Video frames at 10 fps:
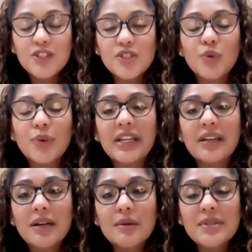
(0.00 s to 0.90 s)
So, when
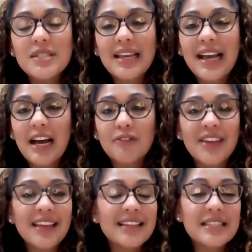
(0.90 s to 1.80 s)
it comes to
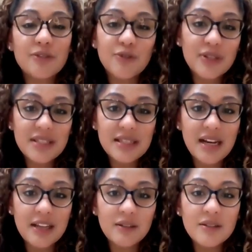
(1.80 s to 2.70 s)
having different
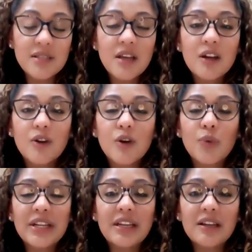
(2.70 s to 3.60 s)
styles, or
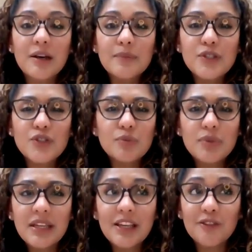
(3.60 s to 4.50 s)
when it comes to
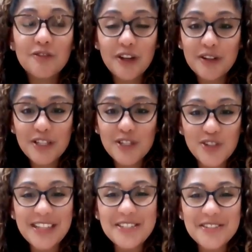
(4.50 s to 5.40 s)
being very
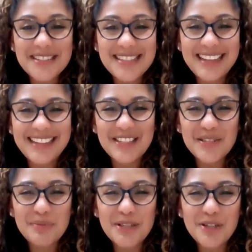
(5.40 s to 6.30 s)
strict or assigning
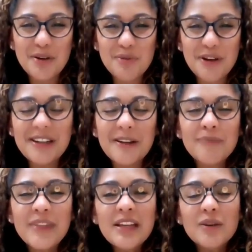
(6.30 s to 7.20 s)
too much homework,
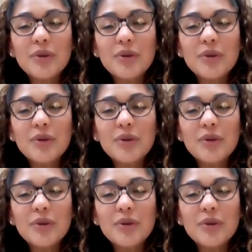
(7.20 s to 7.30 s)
